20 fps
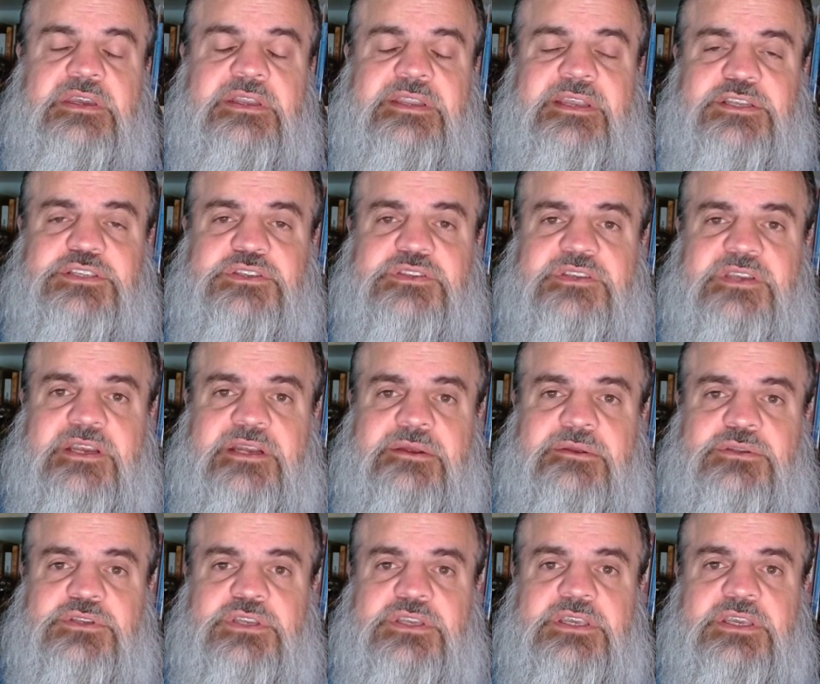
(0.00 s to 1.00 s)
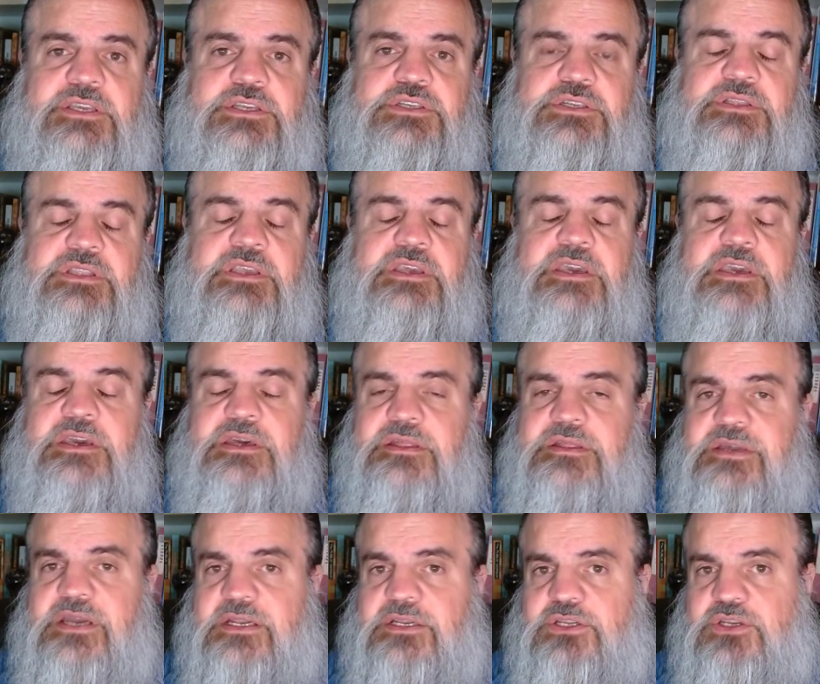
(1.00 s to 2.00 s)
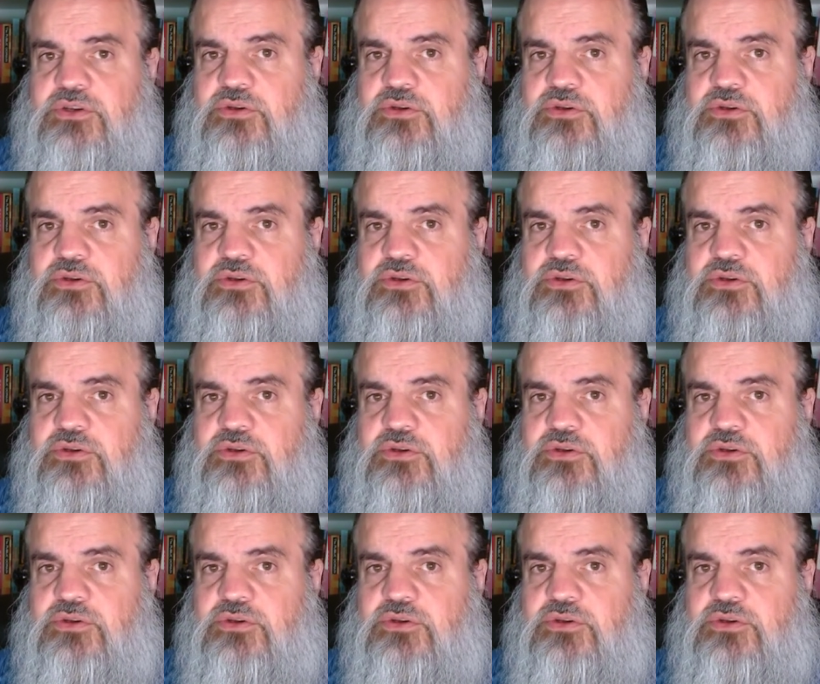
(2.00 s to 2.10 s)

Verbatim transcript: connections to higher education, that